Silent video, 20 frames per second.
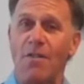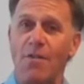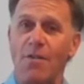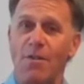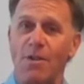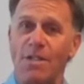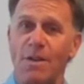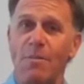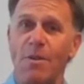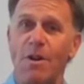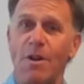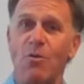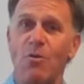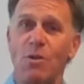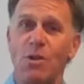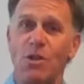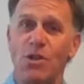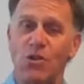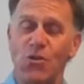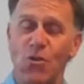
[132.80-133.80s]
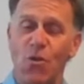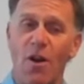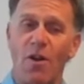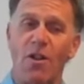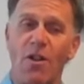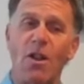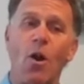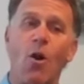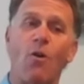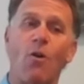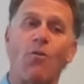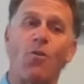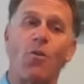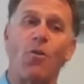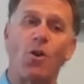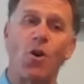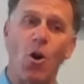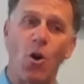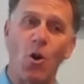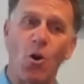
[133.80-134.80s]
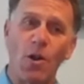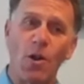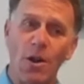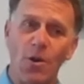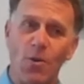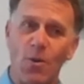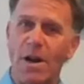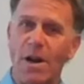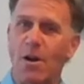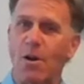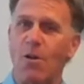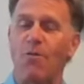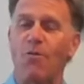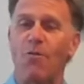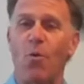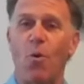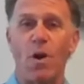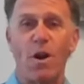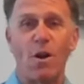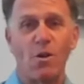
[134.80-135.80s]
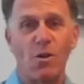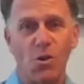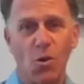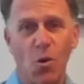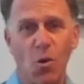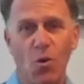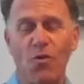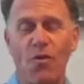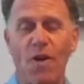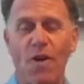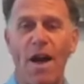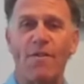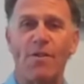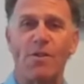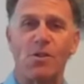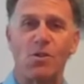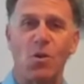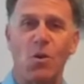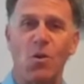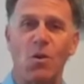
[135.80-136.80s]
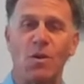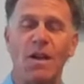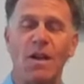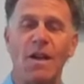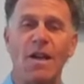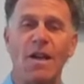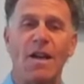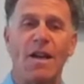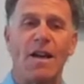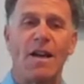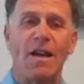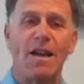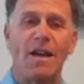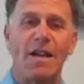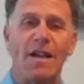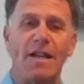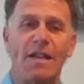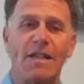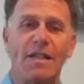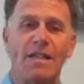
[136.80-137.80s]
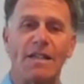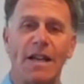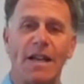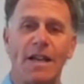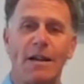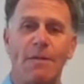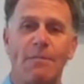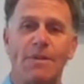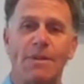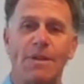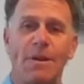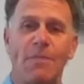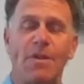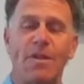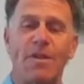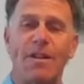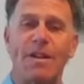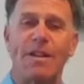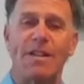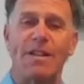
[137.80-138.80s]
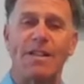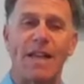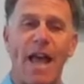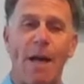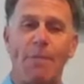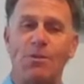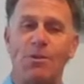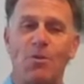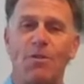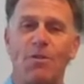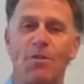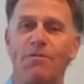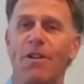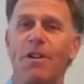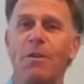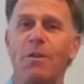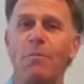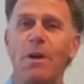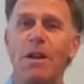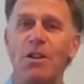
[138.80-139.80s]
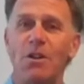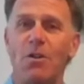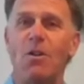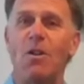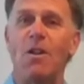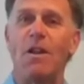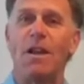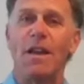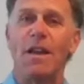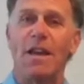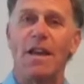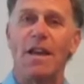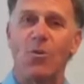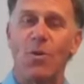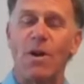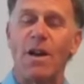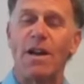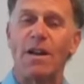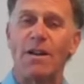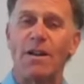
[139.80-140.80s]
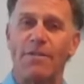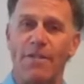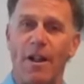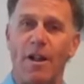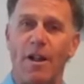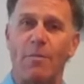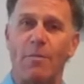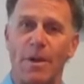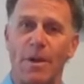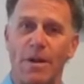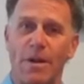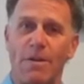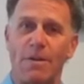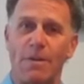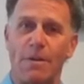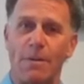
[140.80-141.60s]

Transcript: For somebody who is struggling, or for an early reader, 4 years old, 5 years old, it's something that is absolutely fundamental in reading development.